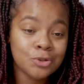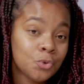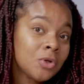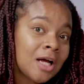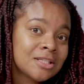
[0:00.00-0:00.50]

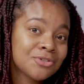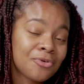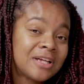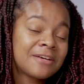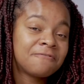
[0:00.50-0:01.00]
Do not
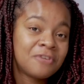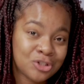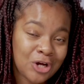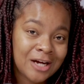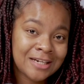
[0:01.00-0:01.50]
create a
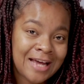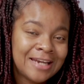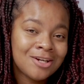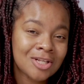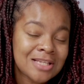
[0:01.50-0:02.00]
vision
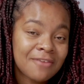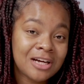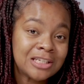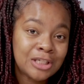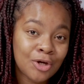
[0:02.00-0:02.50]
and not have
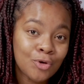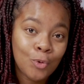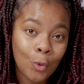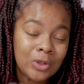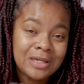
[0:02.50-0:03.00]
a
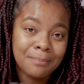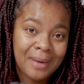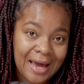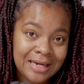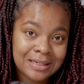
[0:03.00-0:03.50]
clear goal
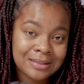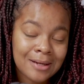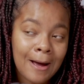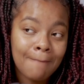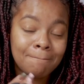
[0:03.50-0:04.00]
in mind,
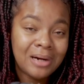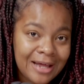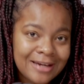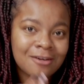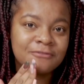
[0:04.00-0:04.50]
a
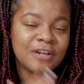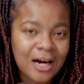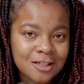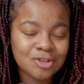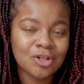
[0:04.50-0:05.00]
plan of
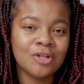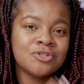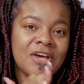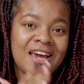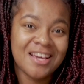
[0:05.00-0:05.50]

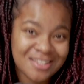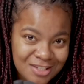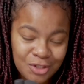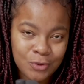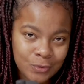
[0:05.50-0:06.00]
action to
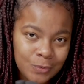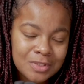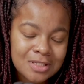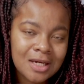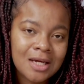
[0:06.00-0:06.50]

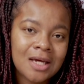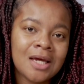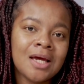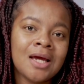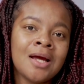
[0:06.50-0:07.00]
execute.
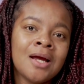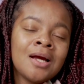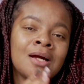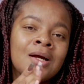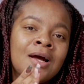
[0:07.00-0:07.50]

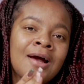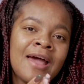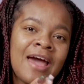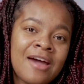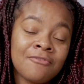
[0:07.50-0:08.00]

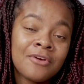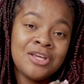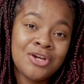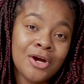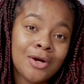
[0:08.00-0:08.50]

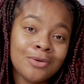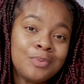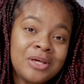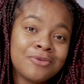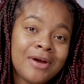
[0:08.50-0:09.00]
Every year,
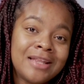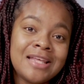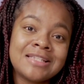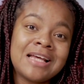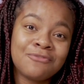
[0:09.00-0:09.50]
we
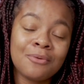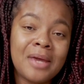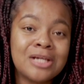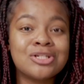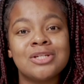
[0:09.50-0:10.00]
create these
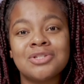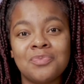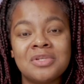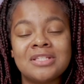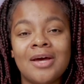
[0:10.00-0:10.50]
affirmations
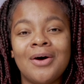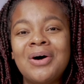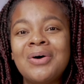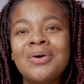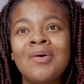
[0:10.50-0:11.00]
and we say,
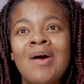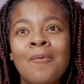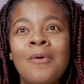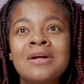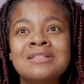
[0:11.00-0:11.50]
oh,
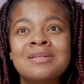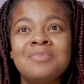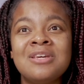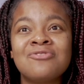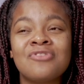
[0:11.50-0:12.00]
I want to
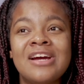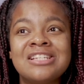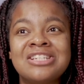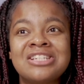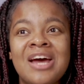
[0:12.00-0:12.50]
be
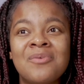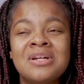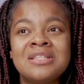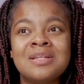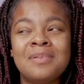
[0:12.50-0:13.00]
rich, I
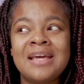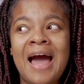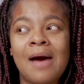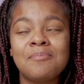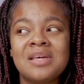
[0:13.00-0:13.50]
want to be
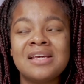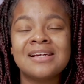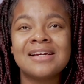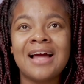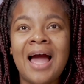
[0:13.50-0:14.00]
happy,
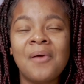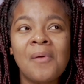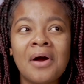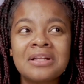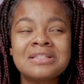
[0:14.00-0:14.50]
I
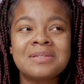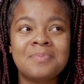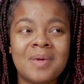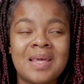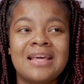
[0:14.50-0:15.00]
want
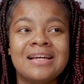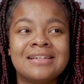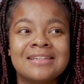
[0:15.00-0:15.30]
to be